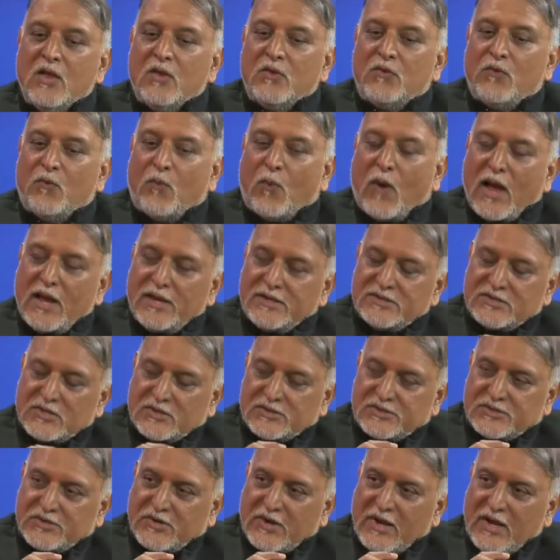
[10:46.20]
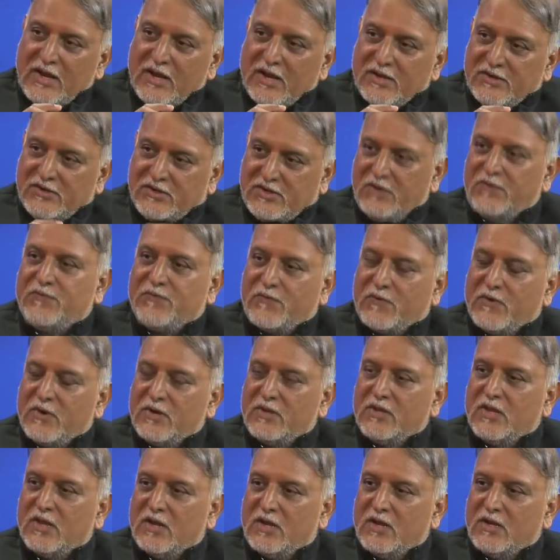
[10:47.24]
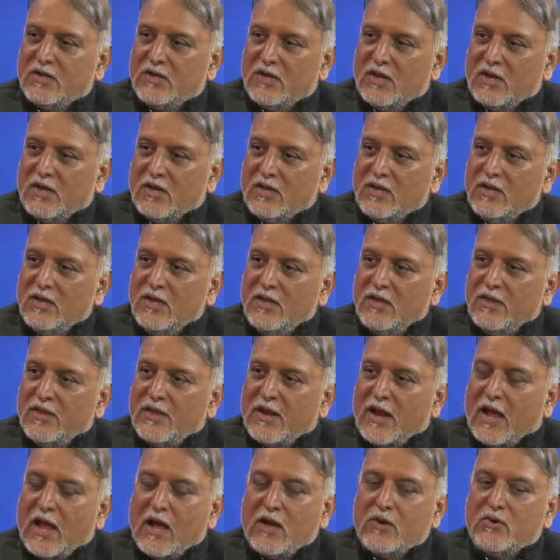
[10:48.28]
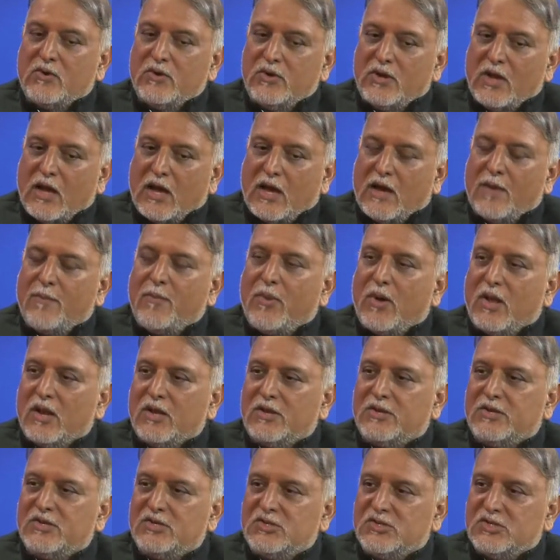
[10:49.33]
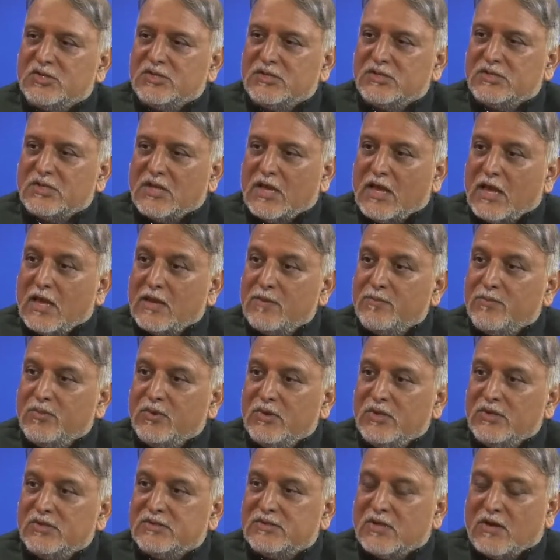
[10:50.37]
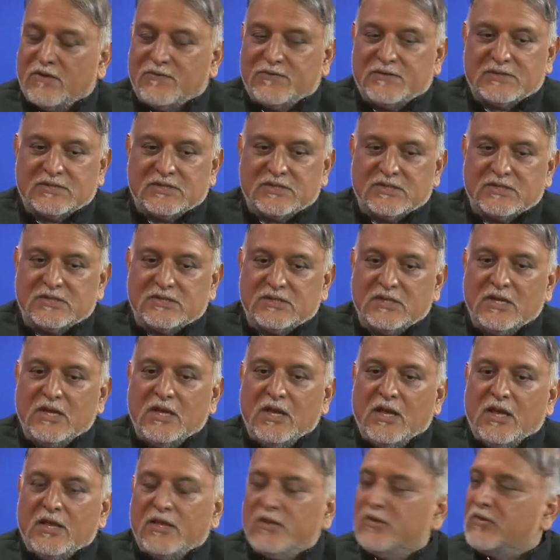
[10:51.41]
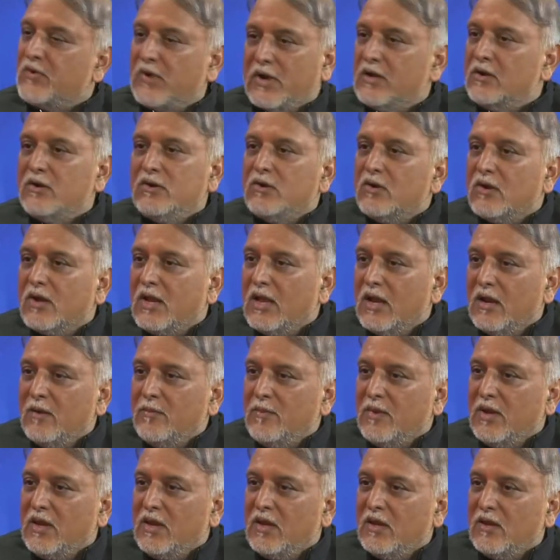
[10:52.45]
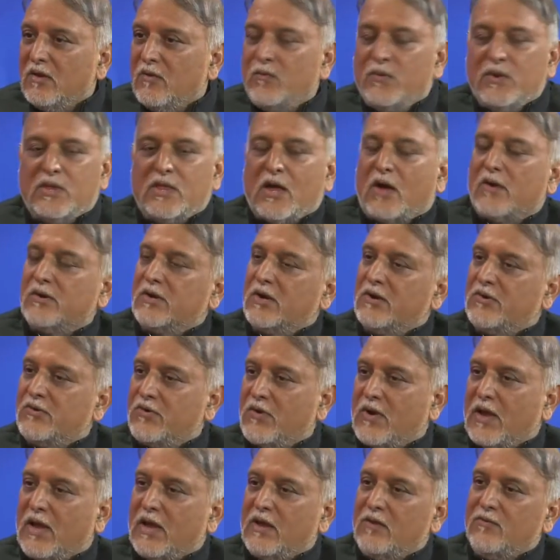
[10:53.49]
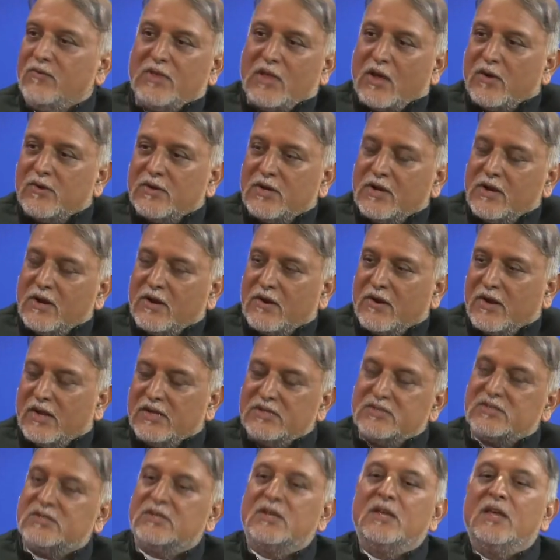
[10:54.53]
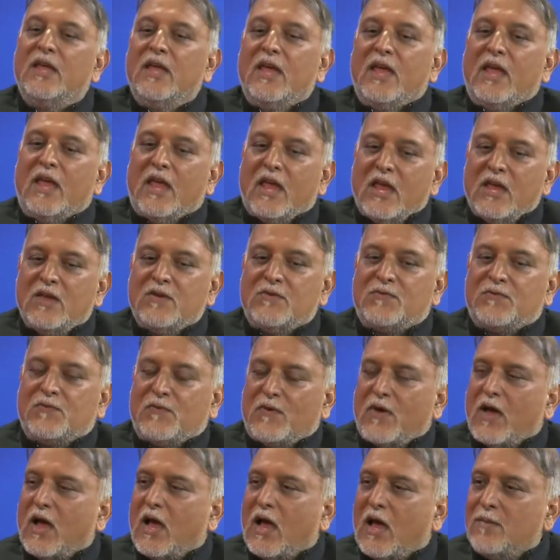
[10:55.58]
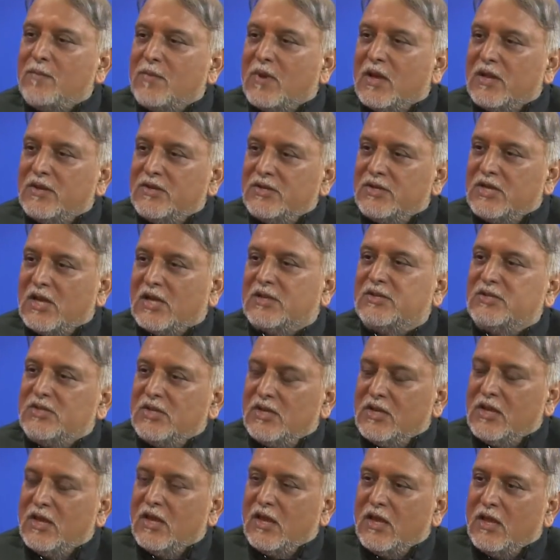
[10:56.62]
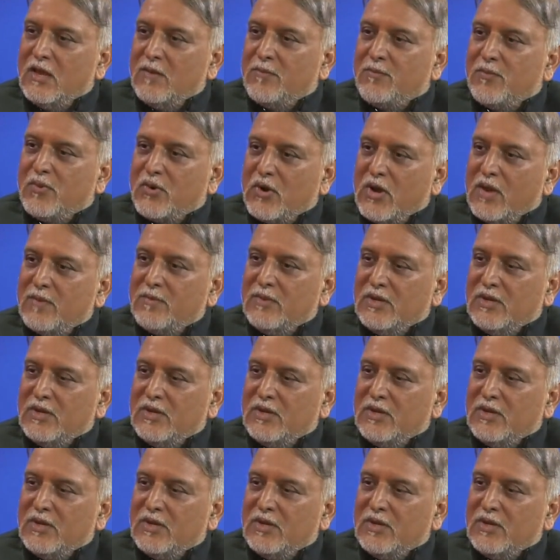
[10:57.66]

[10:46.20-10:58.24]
So why is Australia different than India? That how could our politicians and police officers threaten to kill me without a trial, without an arrest, if I'm conducting a prayer